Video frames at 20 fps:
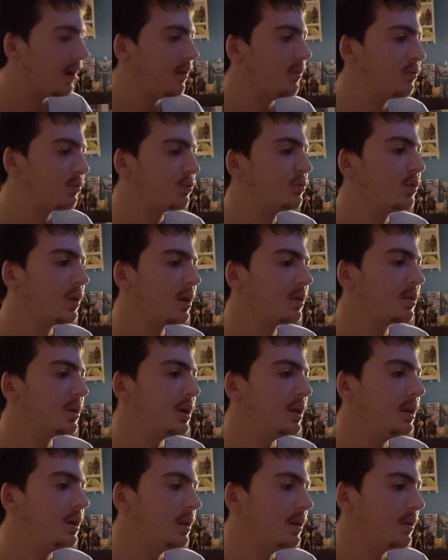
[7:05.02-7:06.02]
a
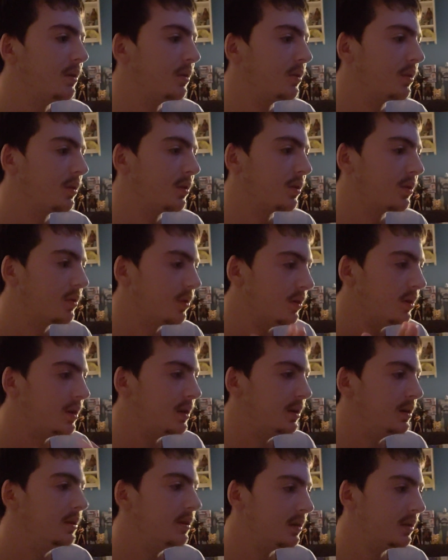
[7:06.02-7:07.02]
very
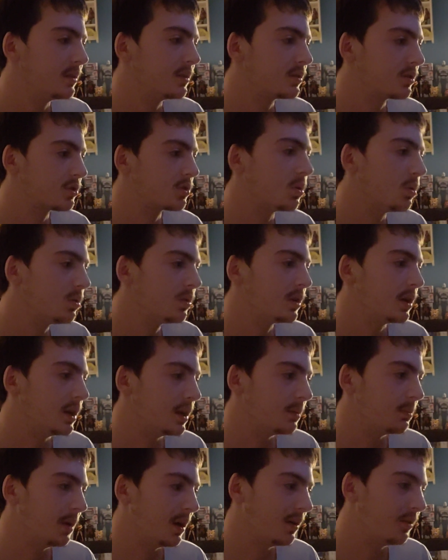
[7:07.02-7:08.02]
good
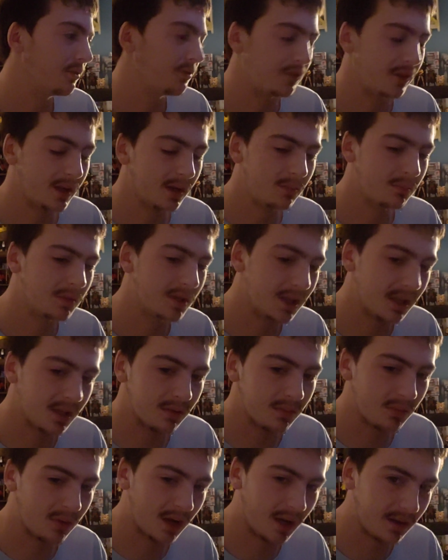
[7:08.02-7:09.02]
story about family
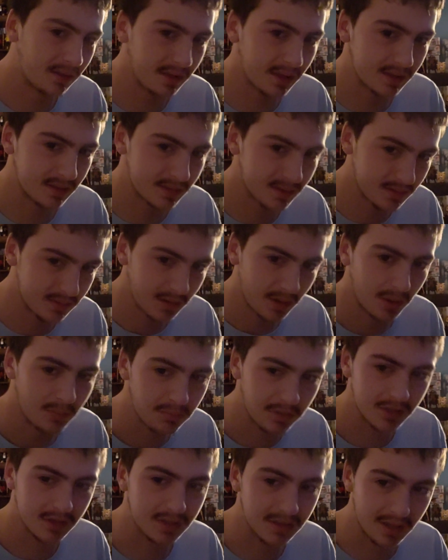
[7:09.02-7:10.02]
and how that's
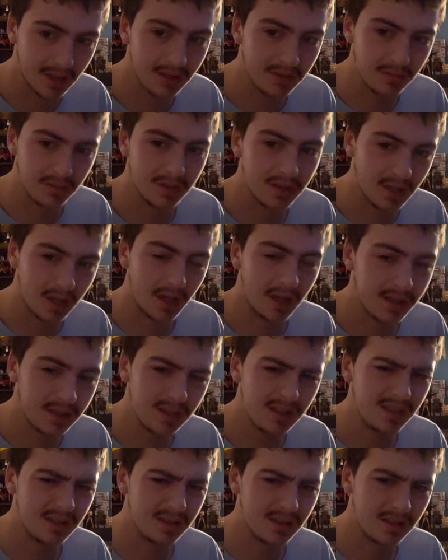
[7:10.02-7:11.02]
put together that I
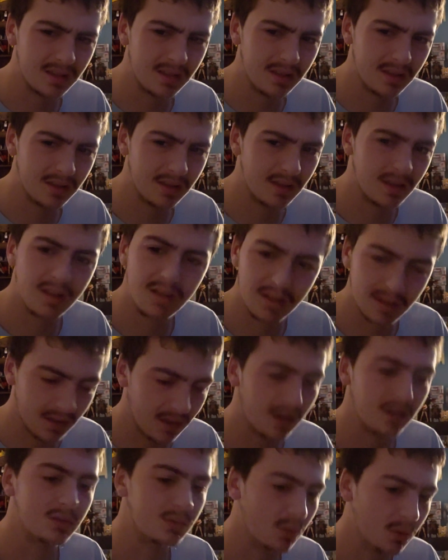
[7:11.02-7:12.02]
think
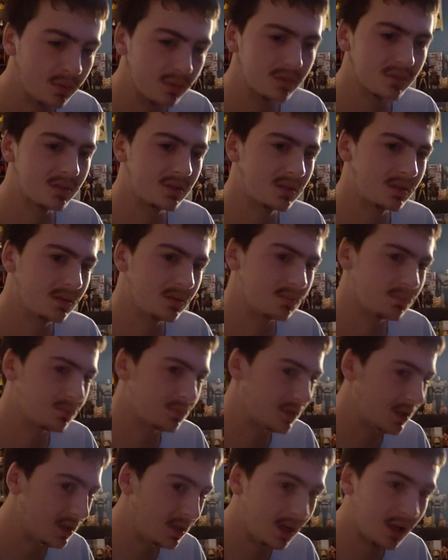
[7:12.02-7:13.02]
adults,
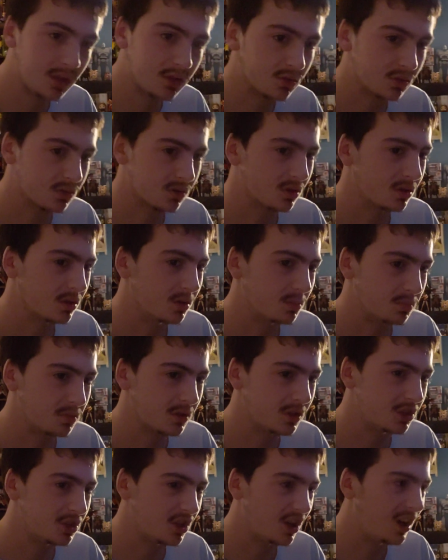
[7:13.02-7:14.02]
teenagers could
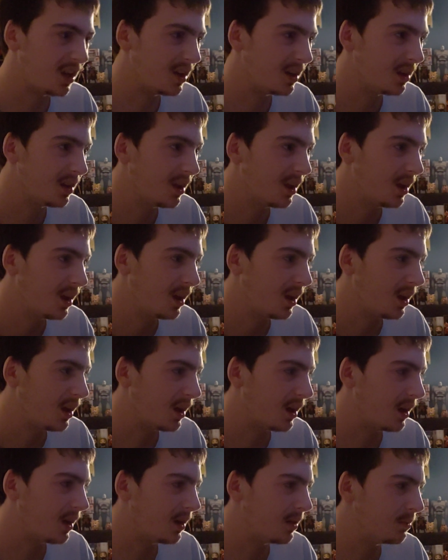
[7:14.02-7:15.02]
appreciate.
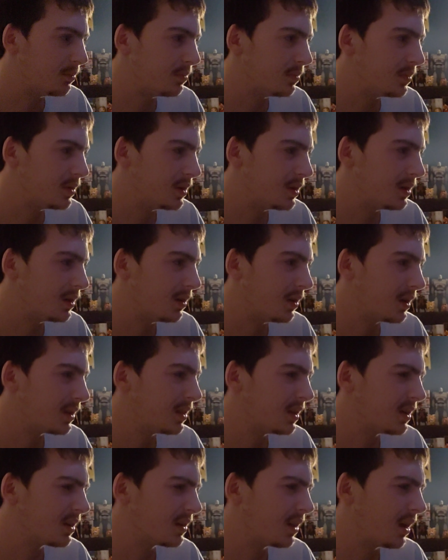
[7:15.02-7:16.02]
Um, you know, I
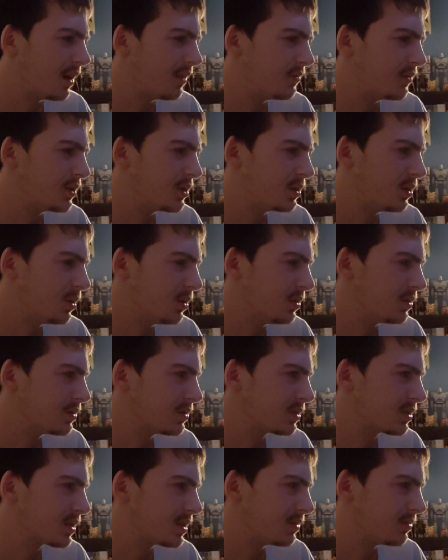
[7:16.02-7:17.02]
think a lot of
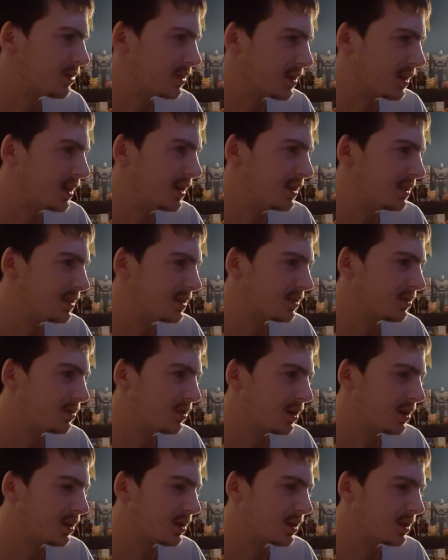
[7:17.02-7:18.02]
adults can relate to
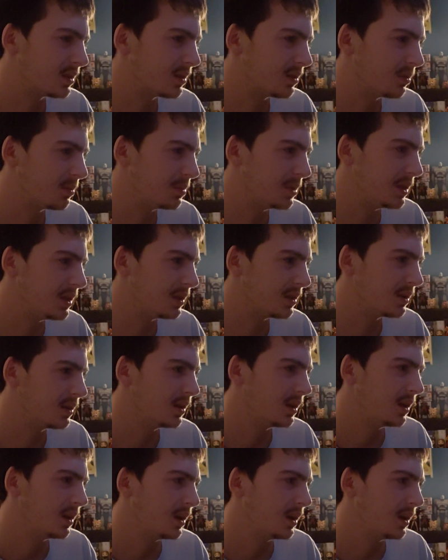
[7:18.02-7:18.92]
Grug, you know, being